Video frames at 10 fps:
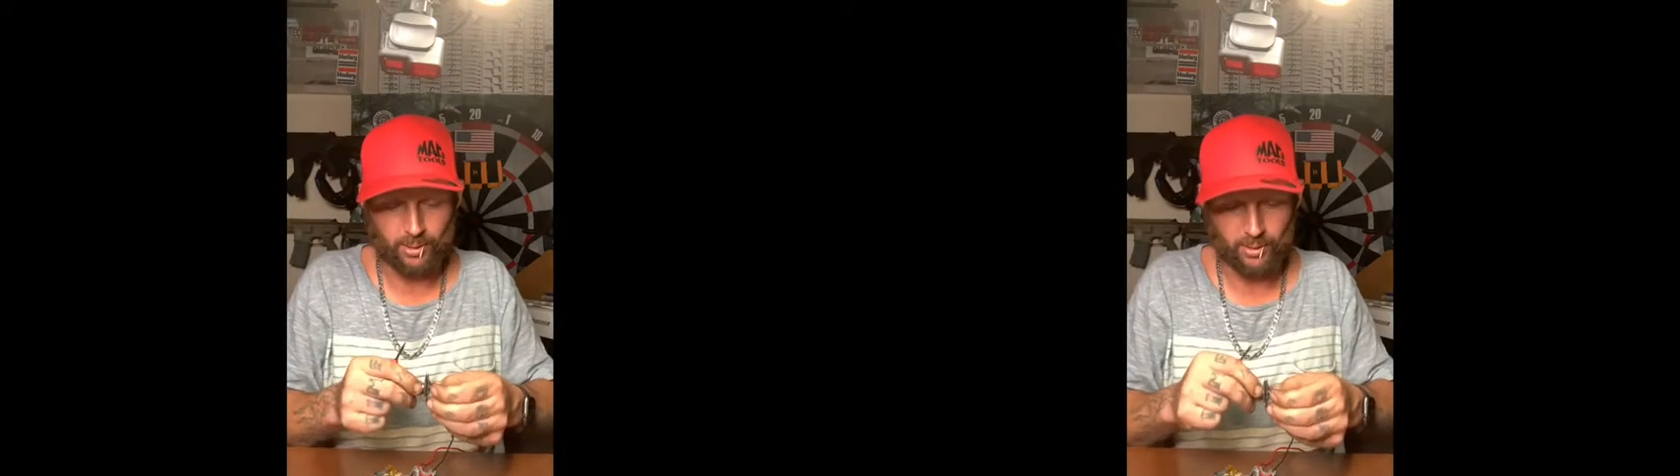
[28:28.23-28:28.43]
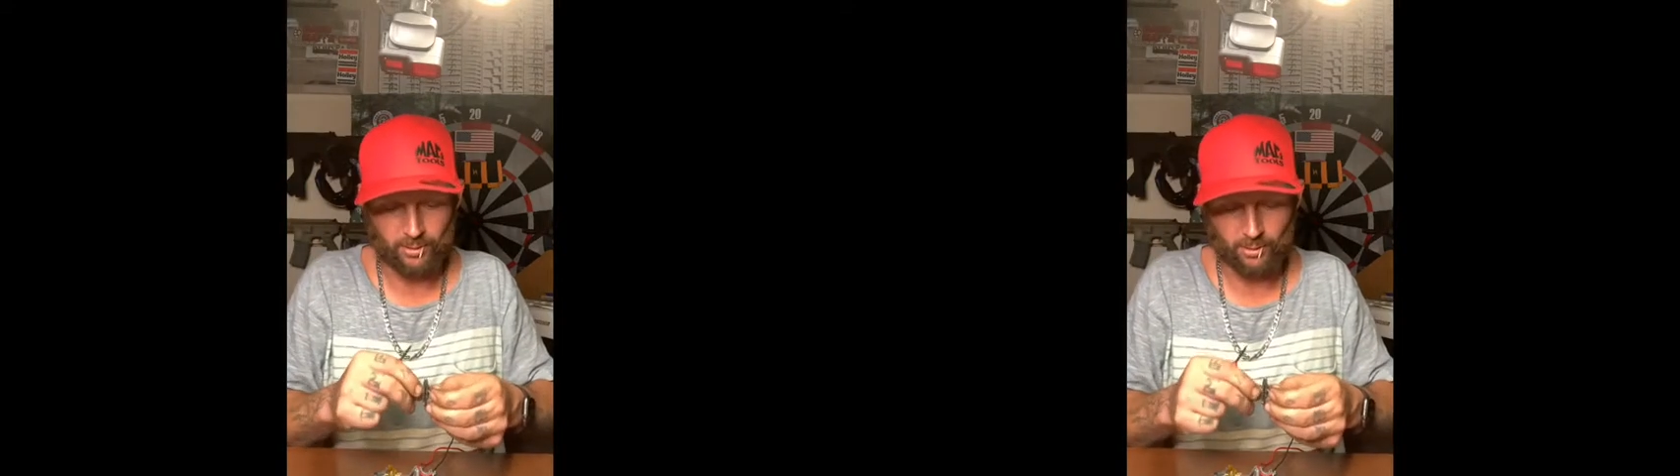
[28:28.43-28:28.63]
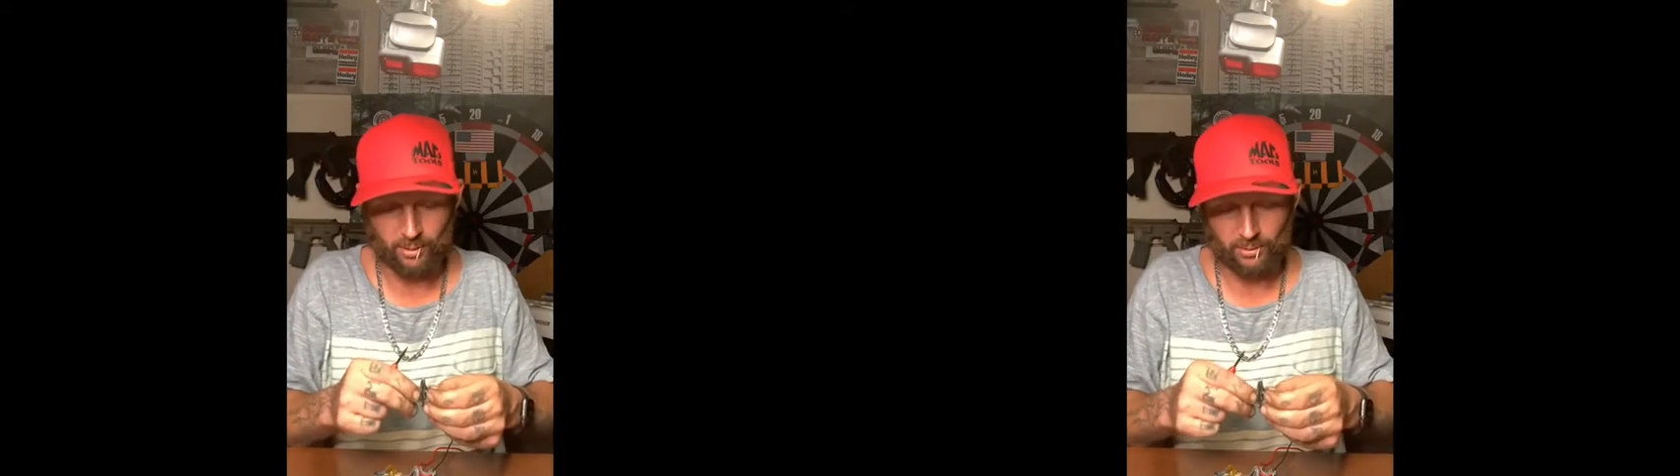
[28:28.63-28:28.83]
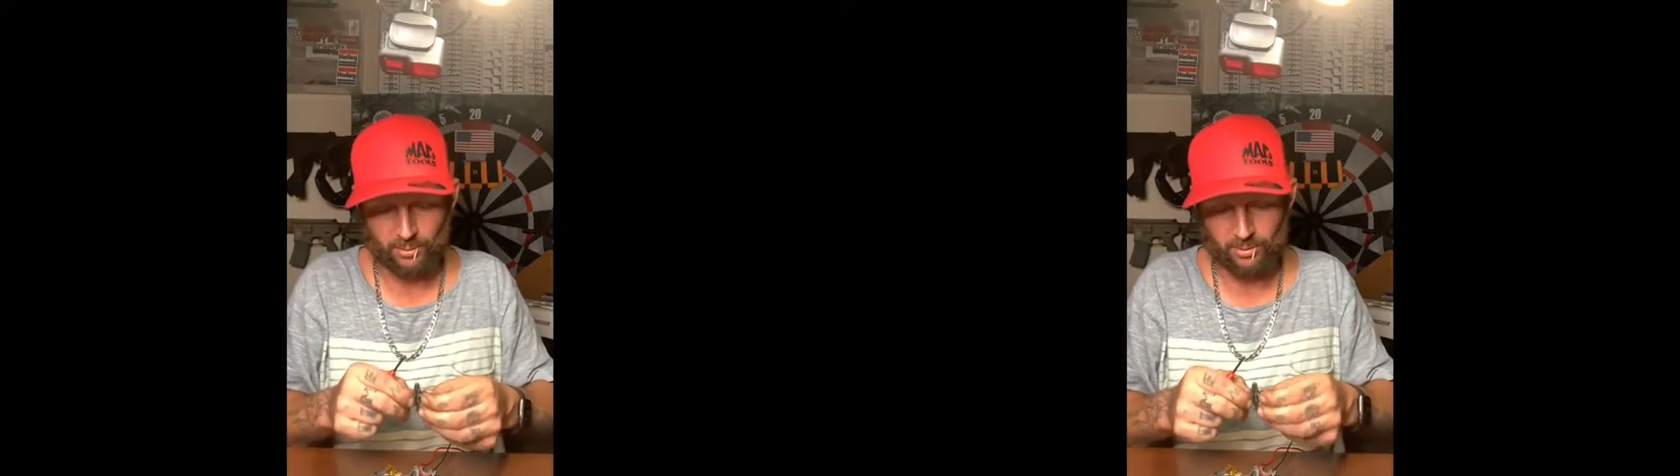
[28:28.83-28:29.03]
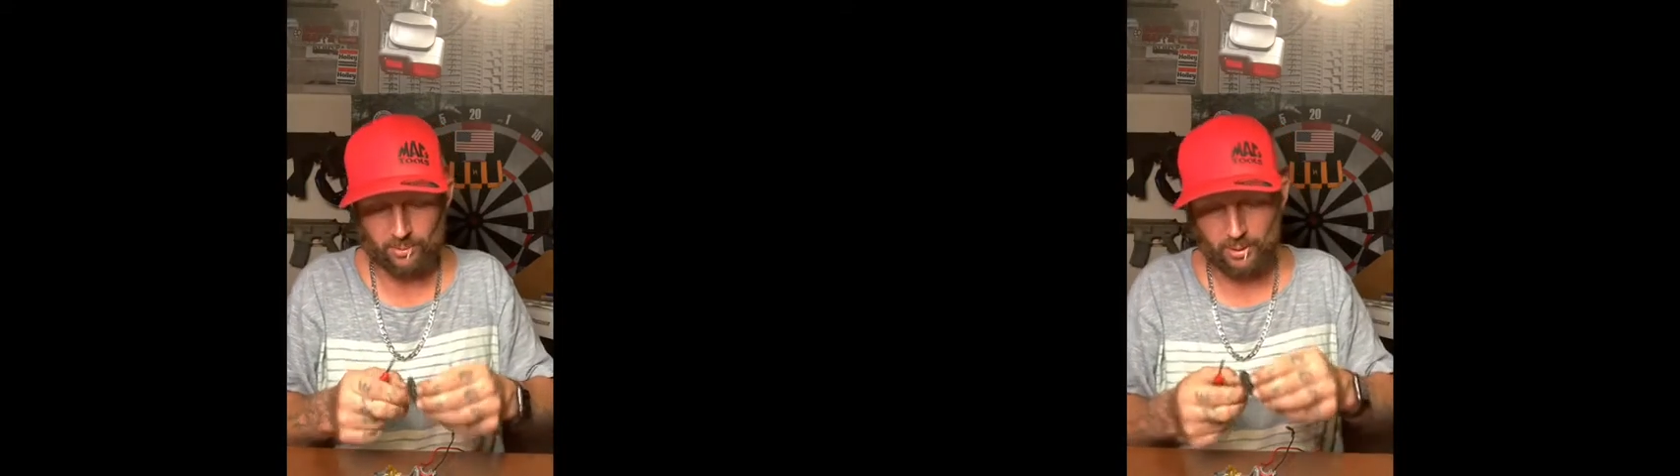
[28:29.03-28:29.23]
So this will
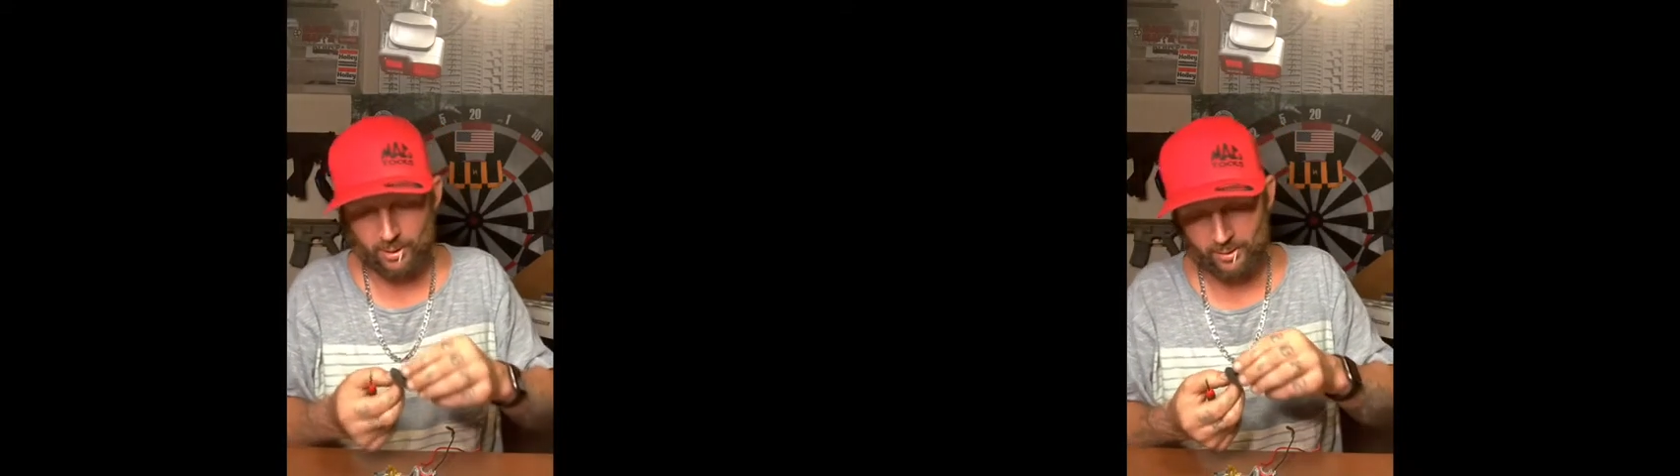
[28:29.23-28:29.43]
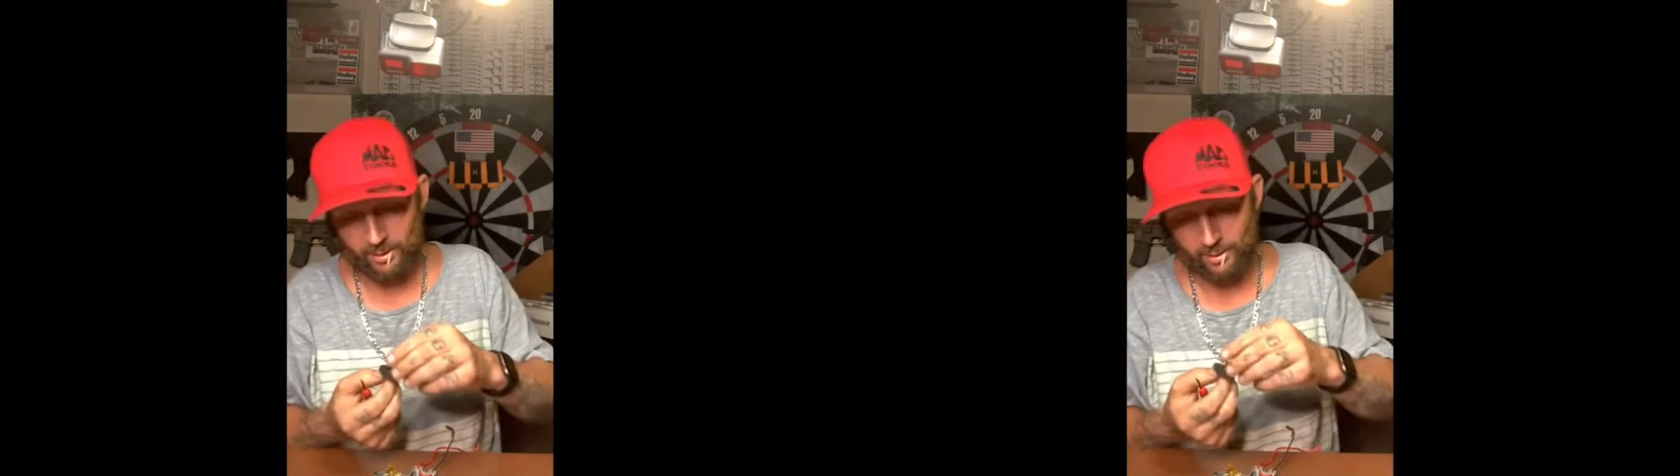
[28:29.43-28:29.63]
simulate inside of a